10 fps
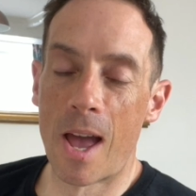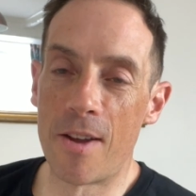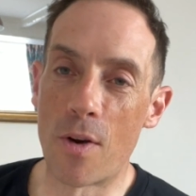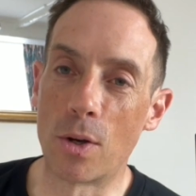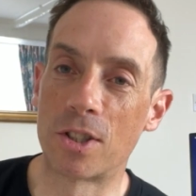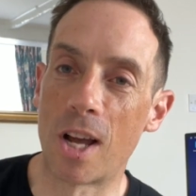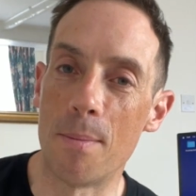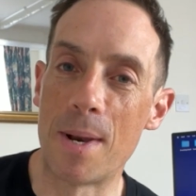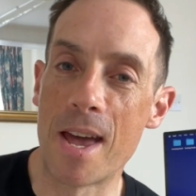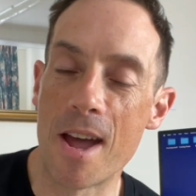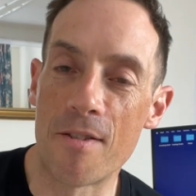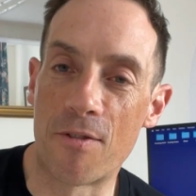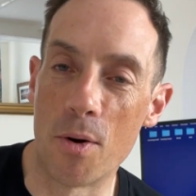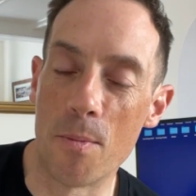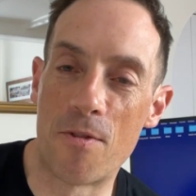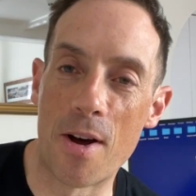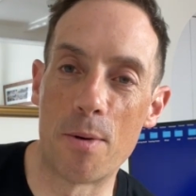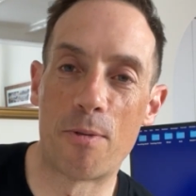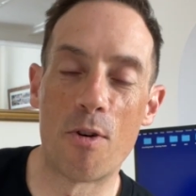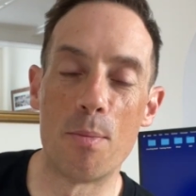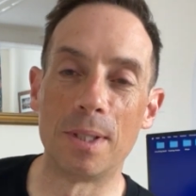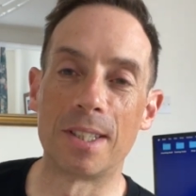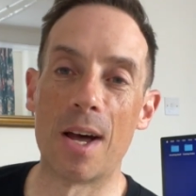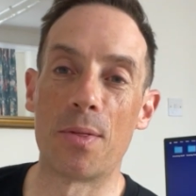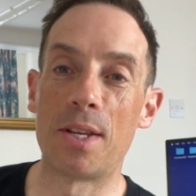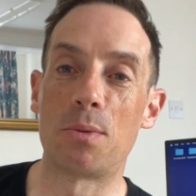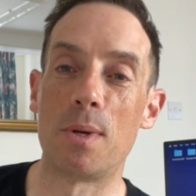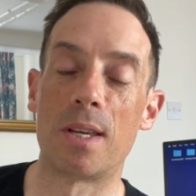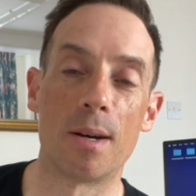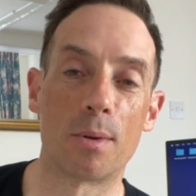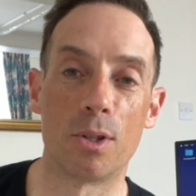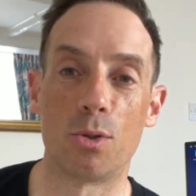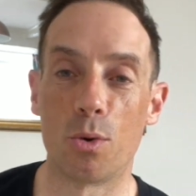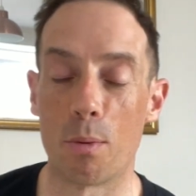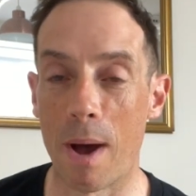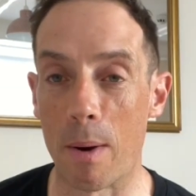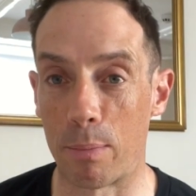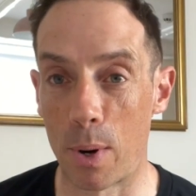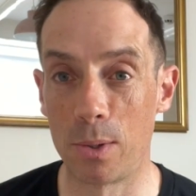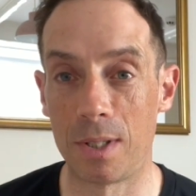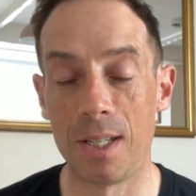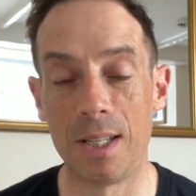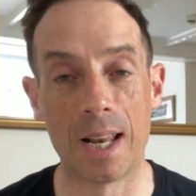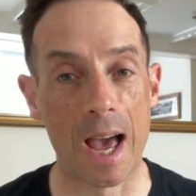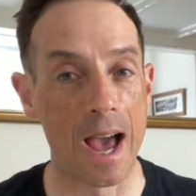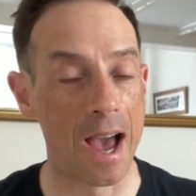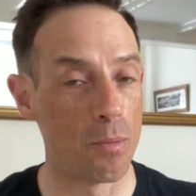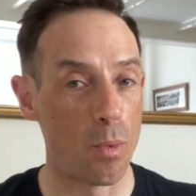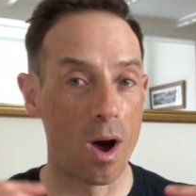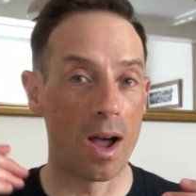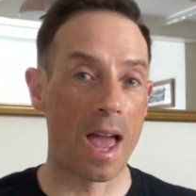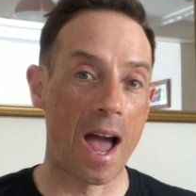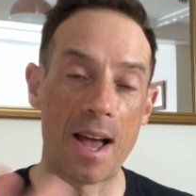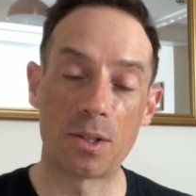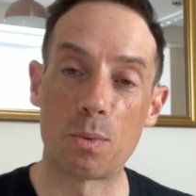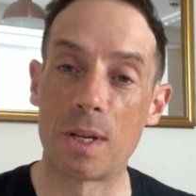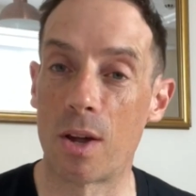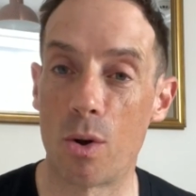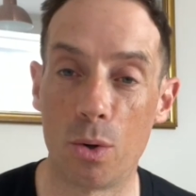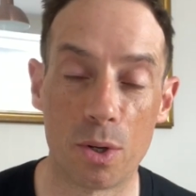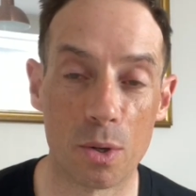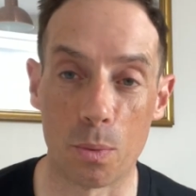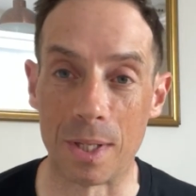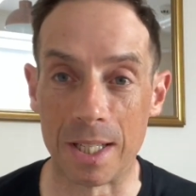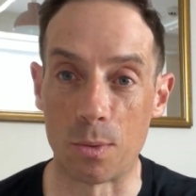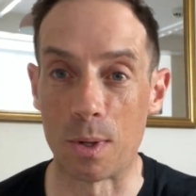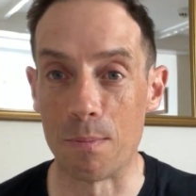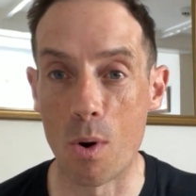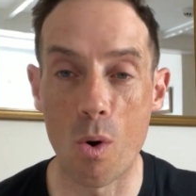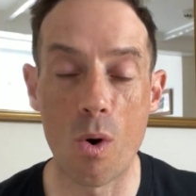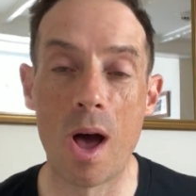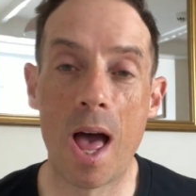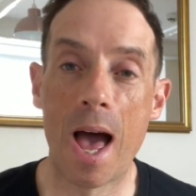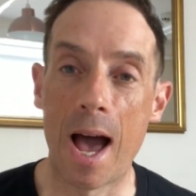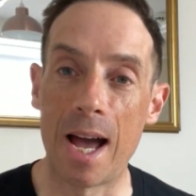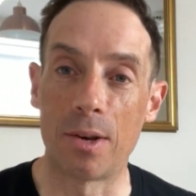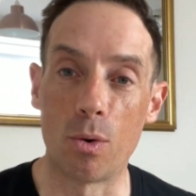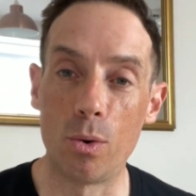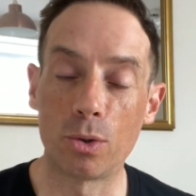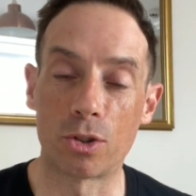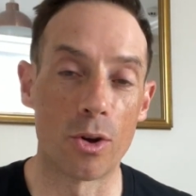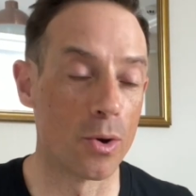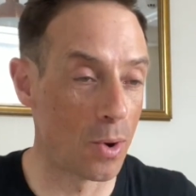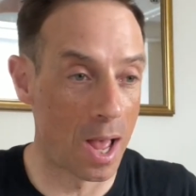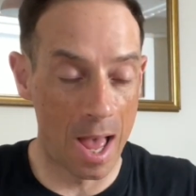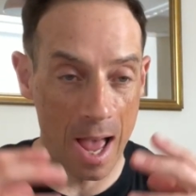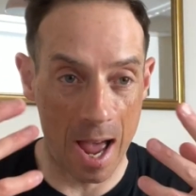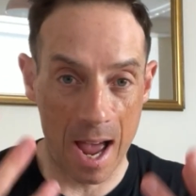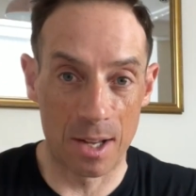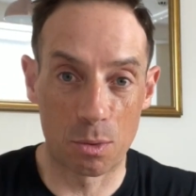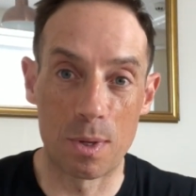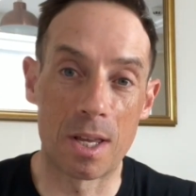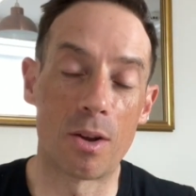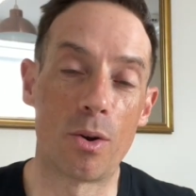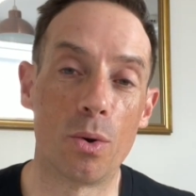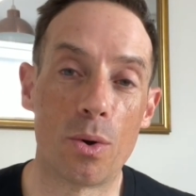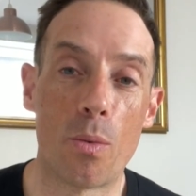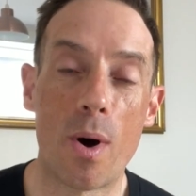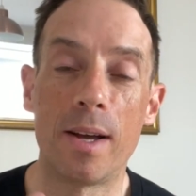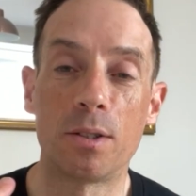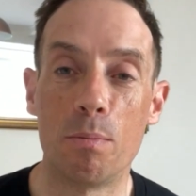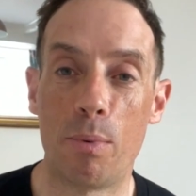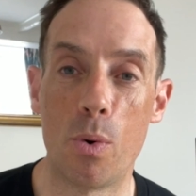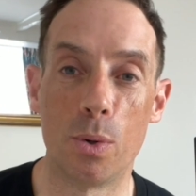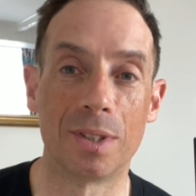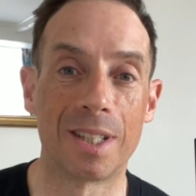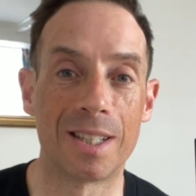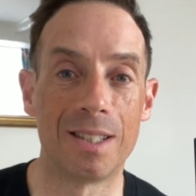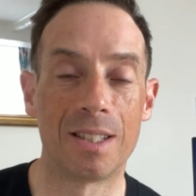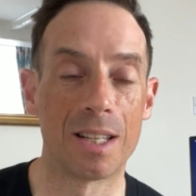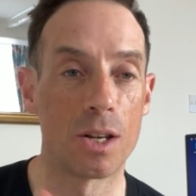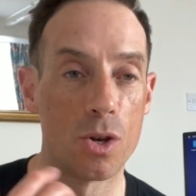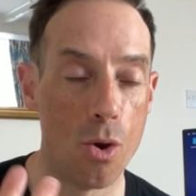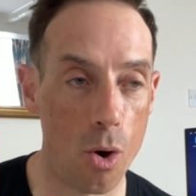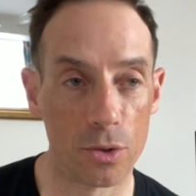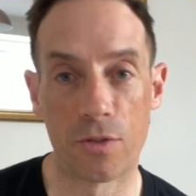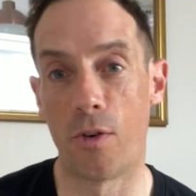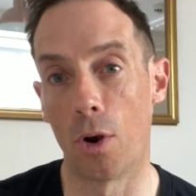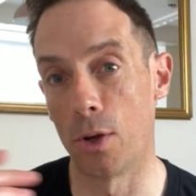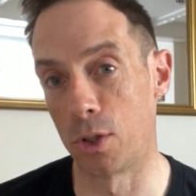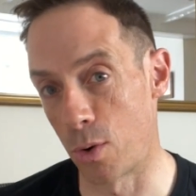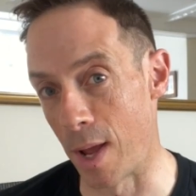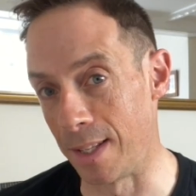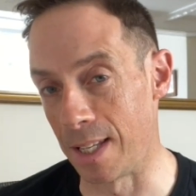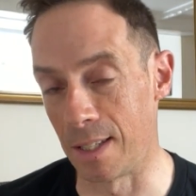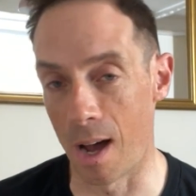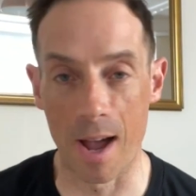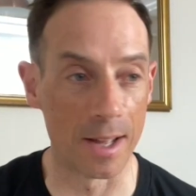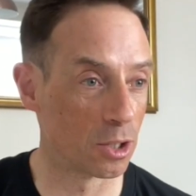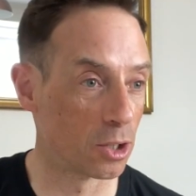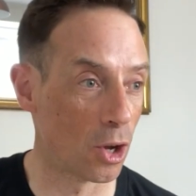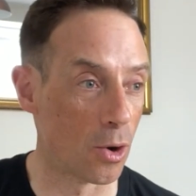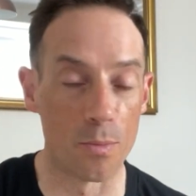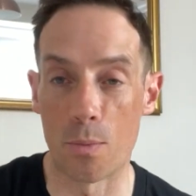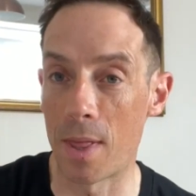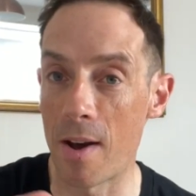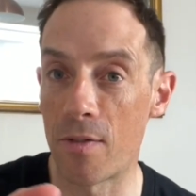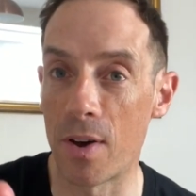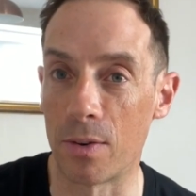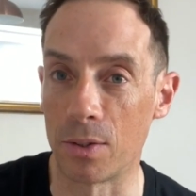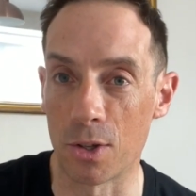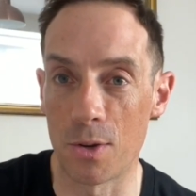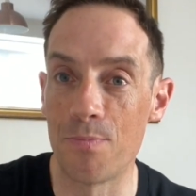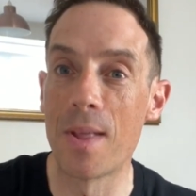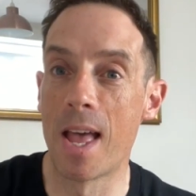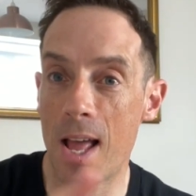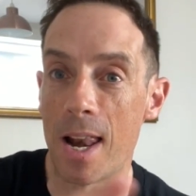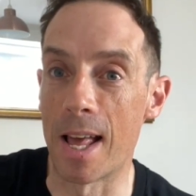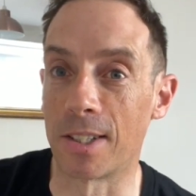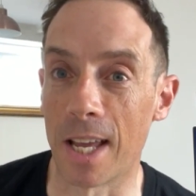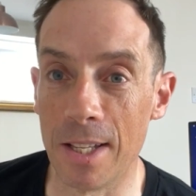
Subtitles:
Hey folks, Simon here from Velo Performance. Now this week I'm going to talk about protein and why as we get older we need to eat more, and also as we get older why it's important to consider not to follow trendy diets. So without further ado, let's get